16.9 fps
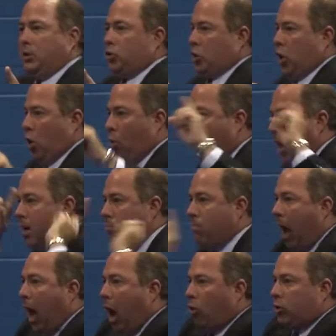at you
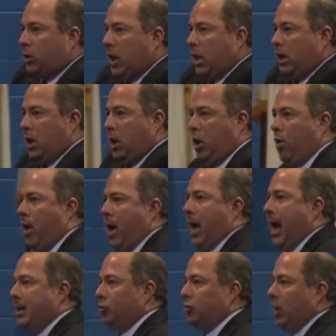and mocking you
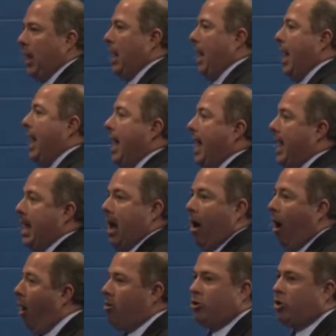and saying, hey,
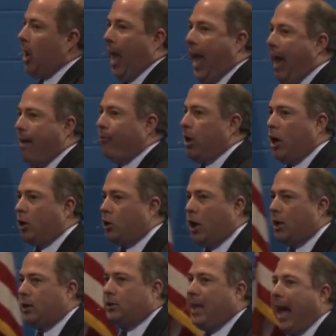aren't you having a
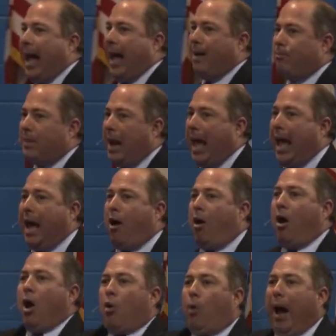good time
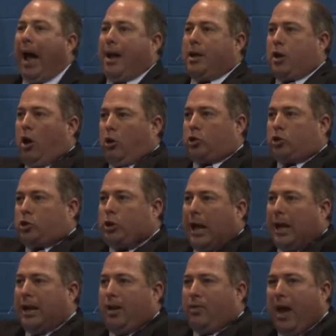now, while you're
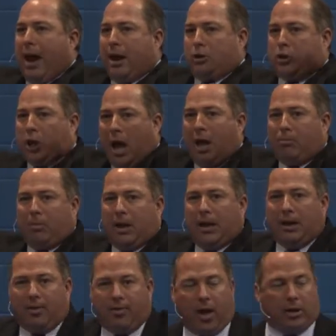sitting there
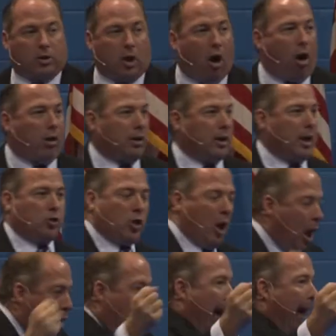tumbling in the darkness,
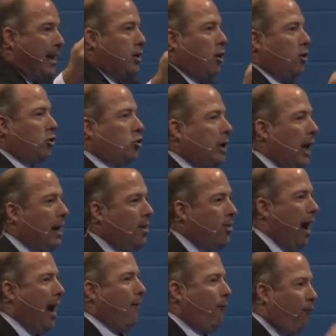while you're
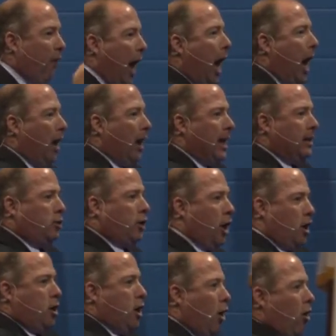sitting there falling
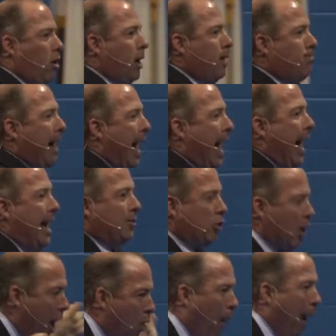to your
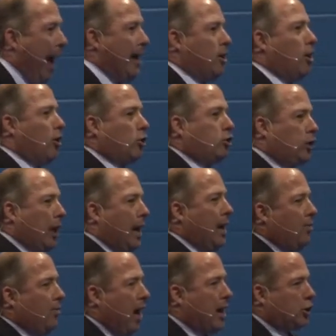demise, while you're
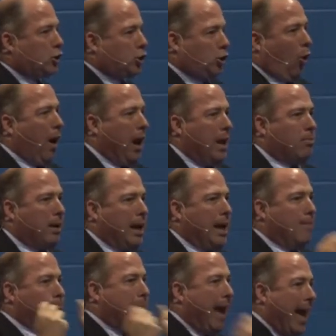sitting there screaming
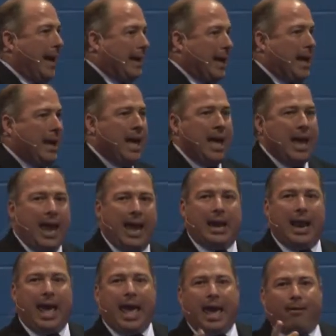and begging,
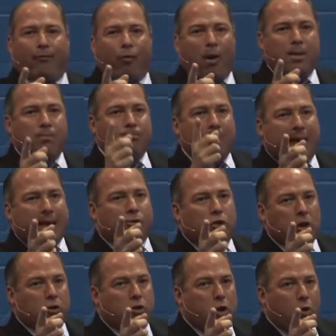and every
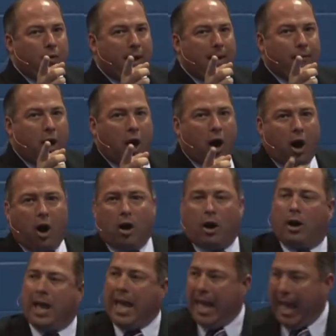message you've ever heard,